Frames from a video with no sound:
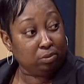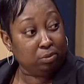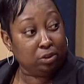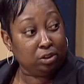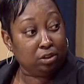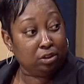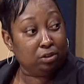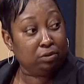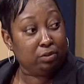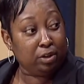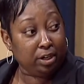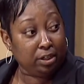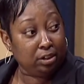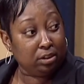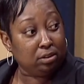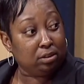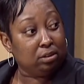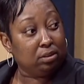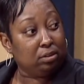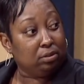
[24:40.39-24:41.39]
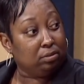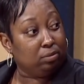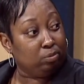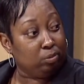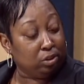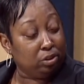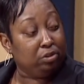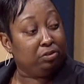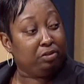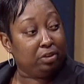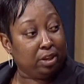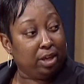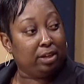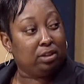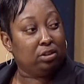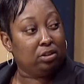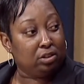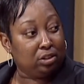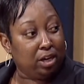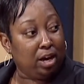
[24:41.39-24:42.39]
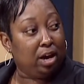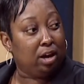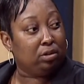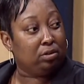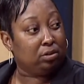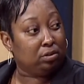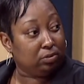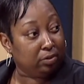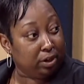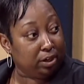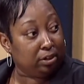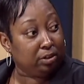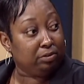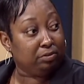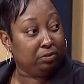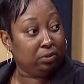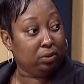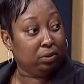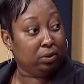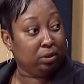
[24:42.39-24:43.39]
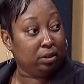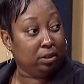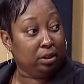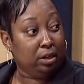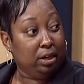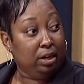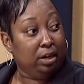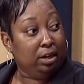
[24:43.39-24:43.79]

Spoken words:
When you feel like your child is ready for